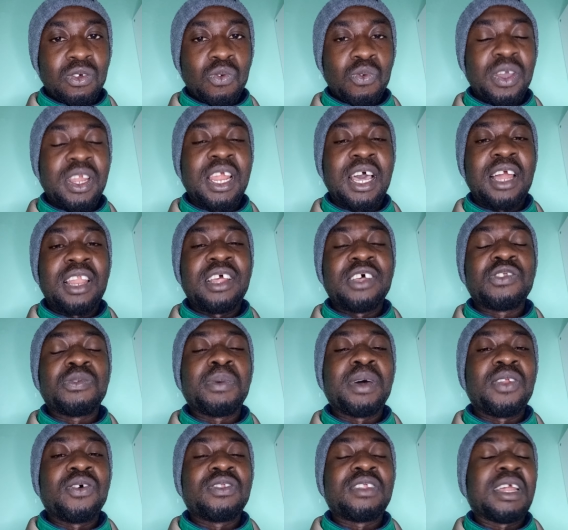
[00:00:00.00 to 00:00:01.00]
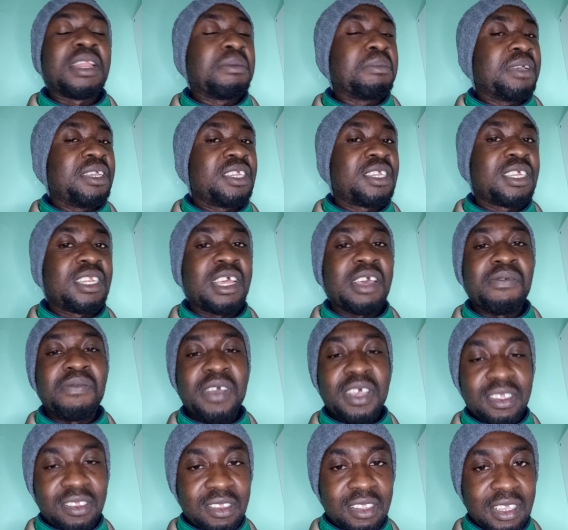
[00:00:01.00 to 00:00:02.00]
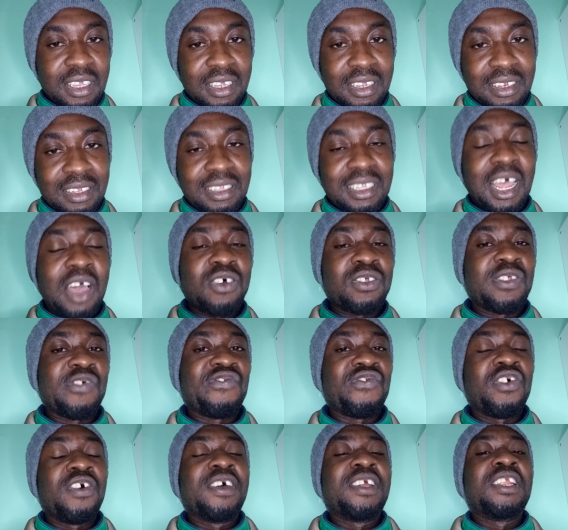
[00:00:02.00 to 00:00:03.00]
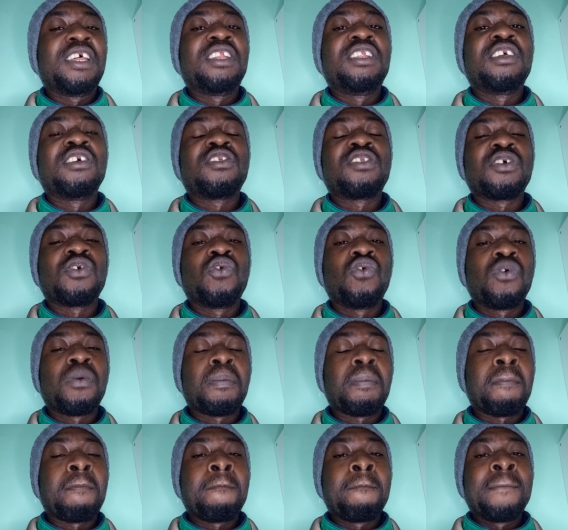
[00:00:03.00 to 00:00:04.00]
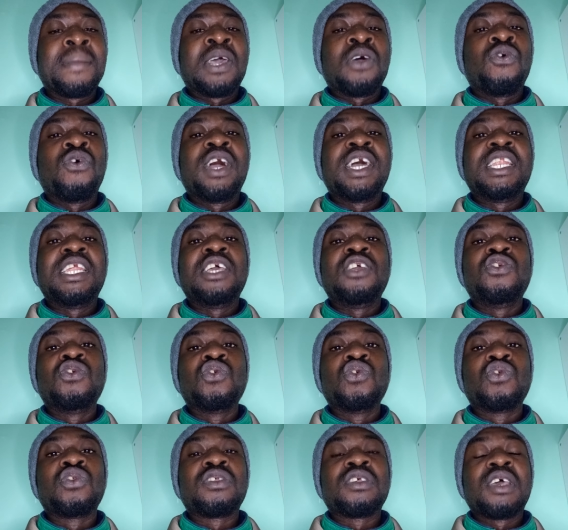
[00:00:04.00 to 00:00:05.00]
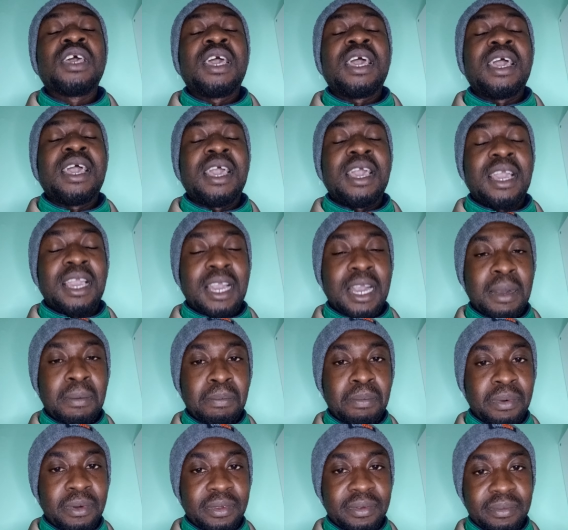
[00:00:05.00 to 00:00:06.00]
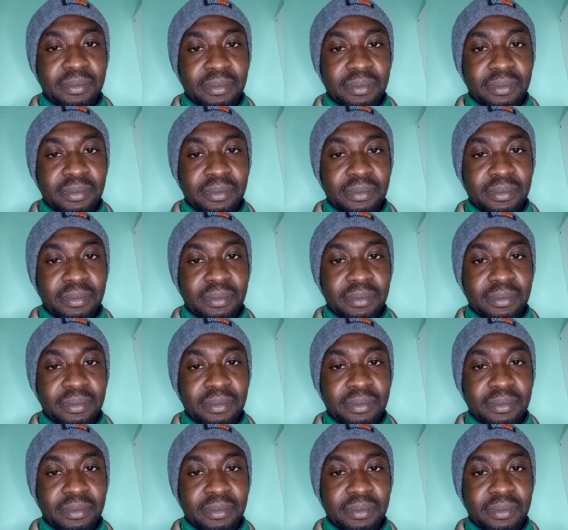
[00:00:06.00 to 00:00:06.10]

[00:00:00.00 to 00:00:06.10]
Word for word: When Allah subhanahu wa ta'ala mentioned a verse in 1400 years ago where they used a camp